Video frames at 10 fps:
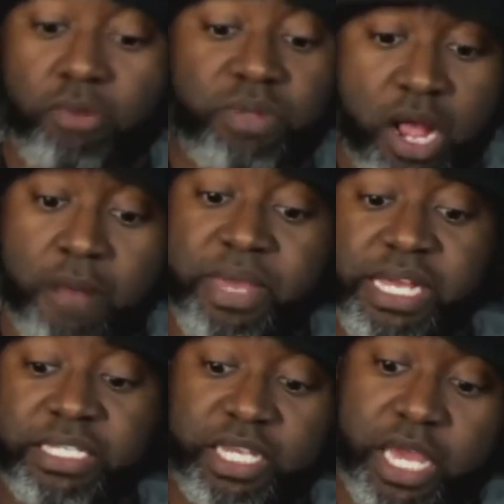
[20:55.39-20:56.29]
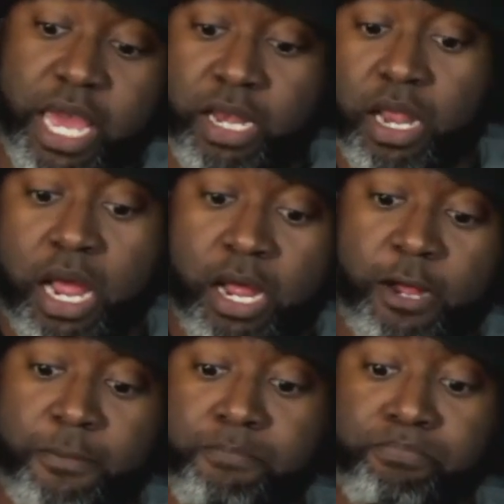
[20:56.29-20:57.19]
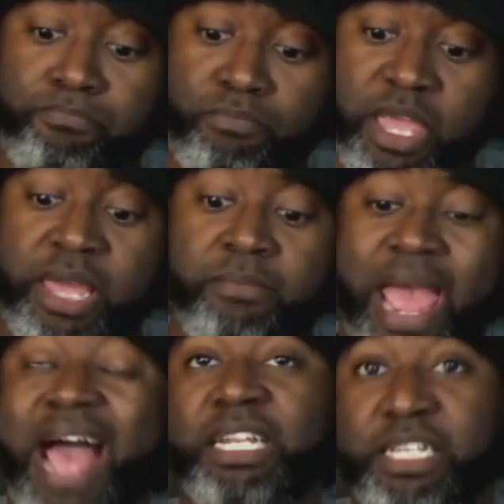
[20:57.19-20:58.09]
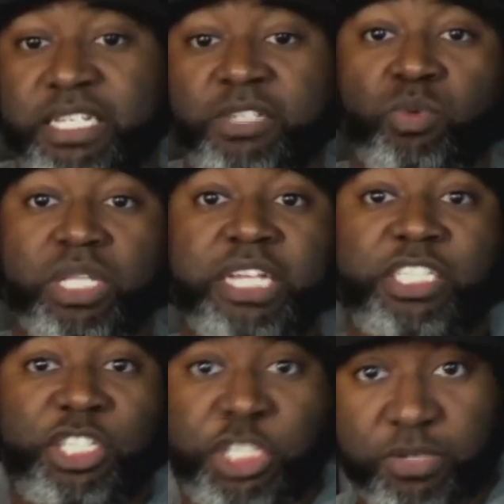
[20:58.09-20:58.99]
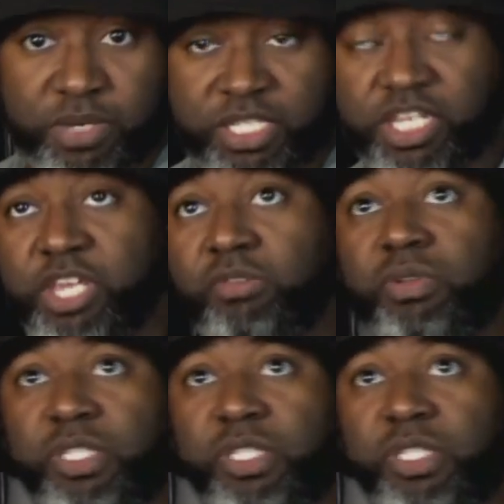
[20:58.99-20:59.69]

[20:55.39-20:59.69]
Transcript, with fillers: um, Izzie and um and Alex's relationship continue to,